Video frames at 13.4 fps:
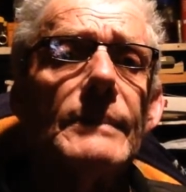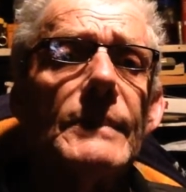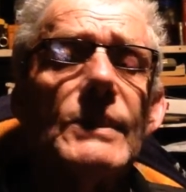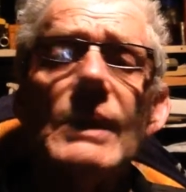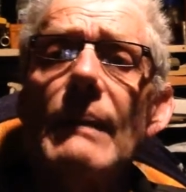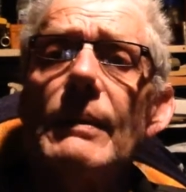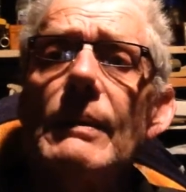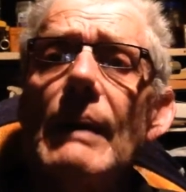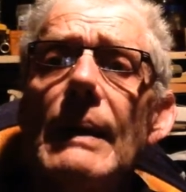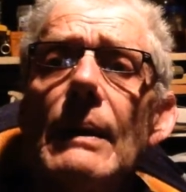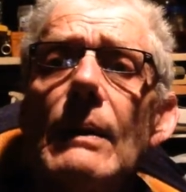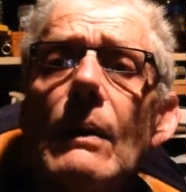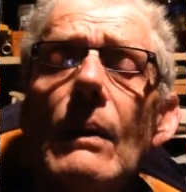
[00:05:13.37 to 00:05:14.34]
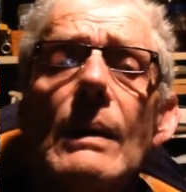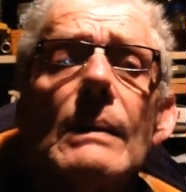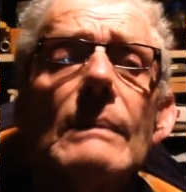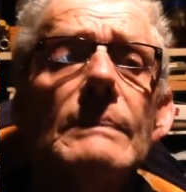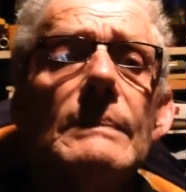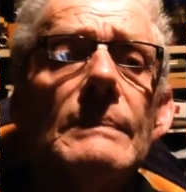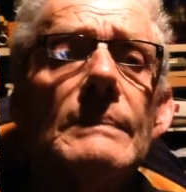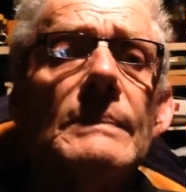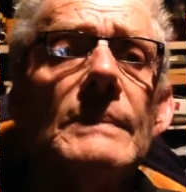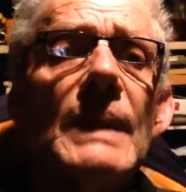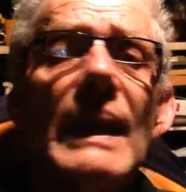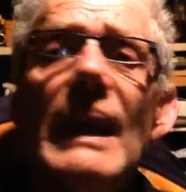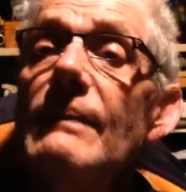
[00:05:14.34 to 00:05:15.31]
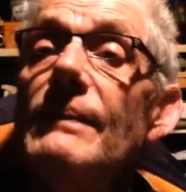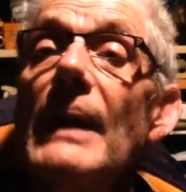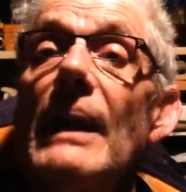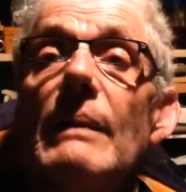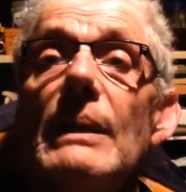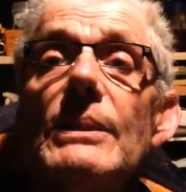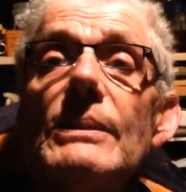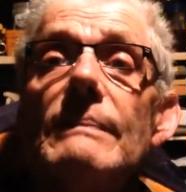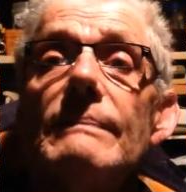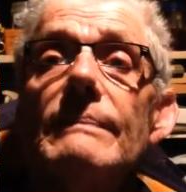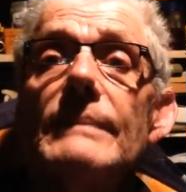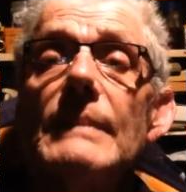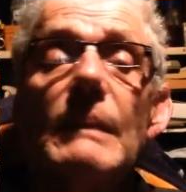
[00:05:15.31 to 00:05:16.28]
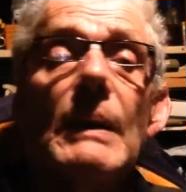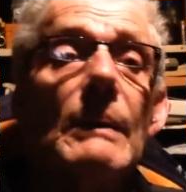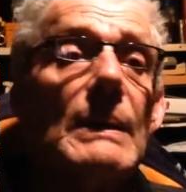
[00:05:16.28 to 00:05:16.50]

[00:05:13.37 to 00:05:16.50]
7 or 8 o'clock. It varies. It